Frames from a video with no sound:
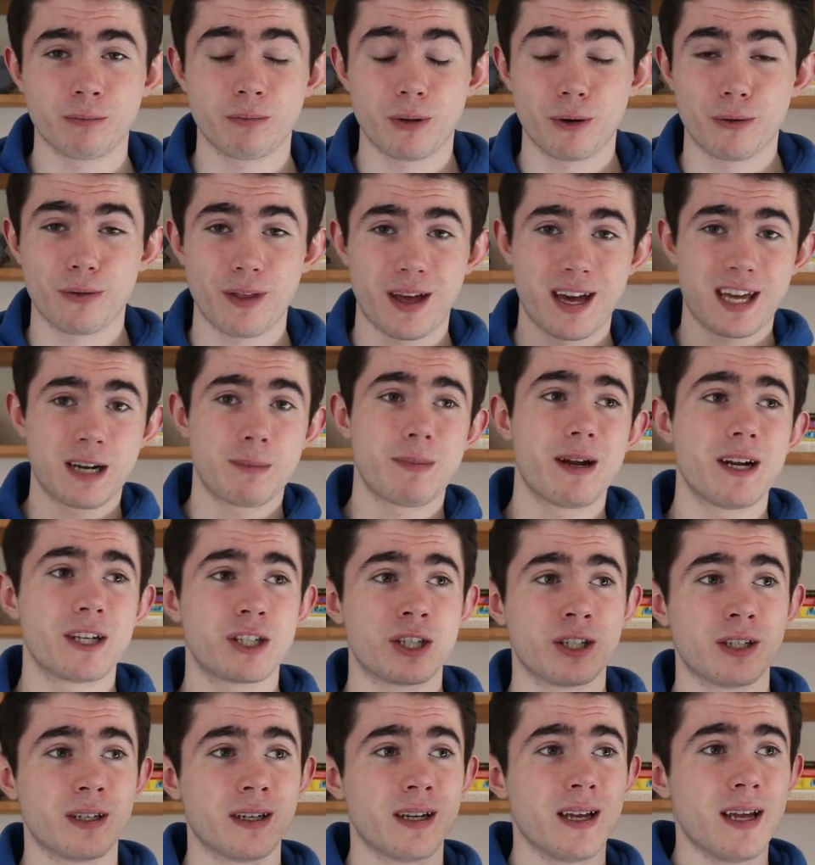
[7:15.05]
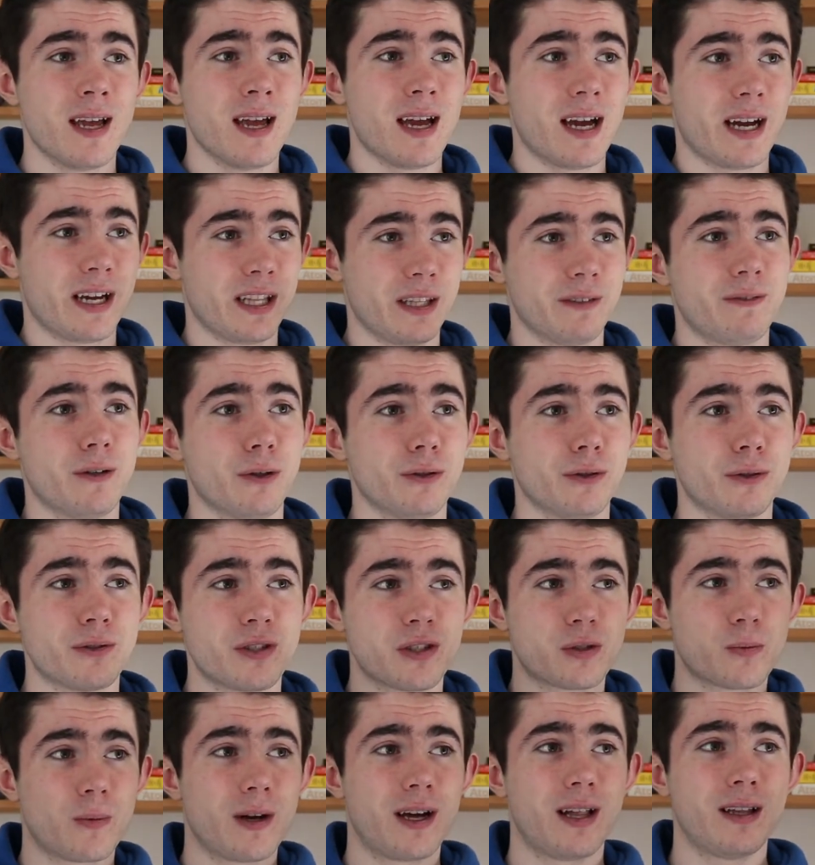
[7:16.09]
both the animation and the photos
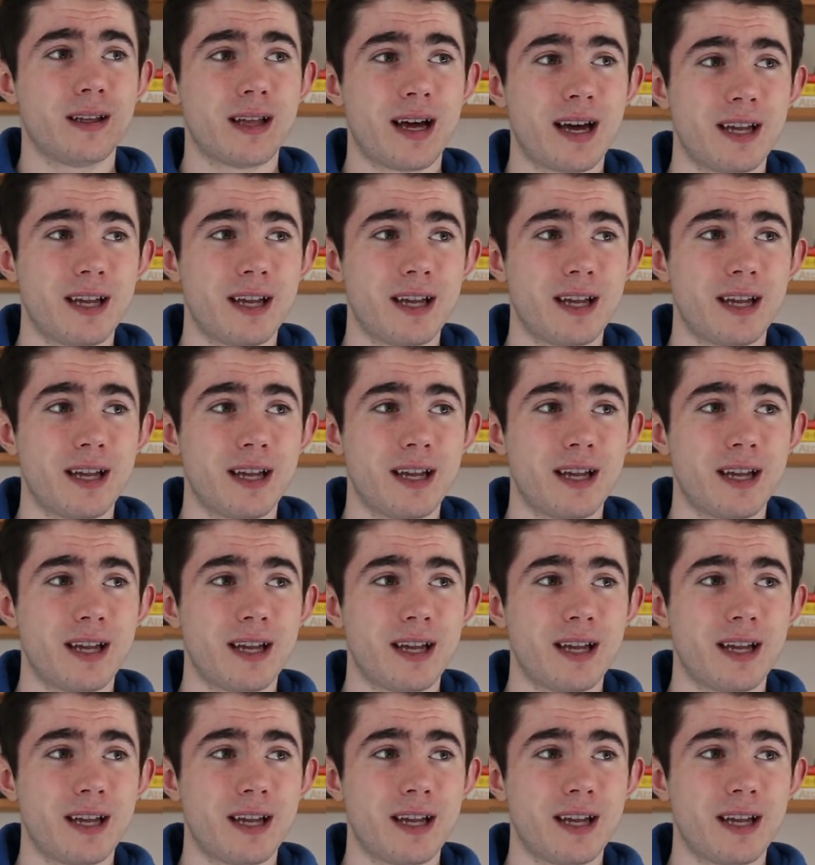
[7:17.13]
as well,